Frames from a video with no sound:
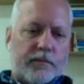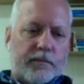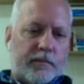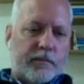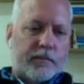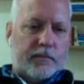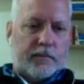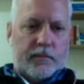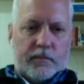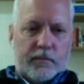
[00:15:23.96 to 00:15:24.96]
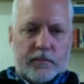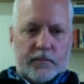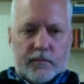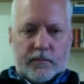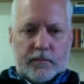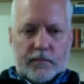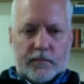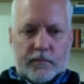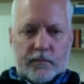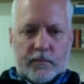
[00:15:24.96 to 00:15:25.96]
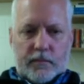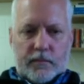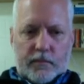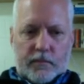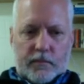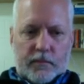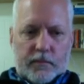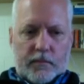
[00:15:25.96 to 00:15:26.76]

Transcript: No one is speaking in this clip.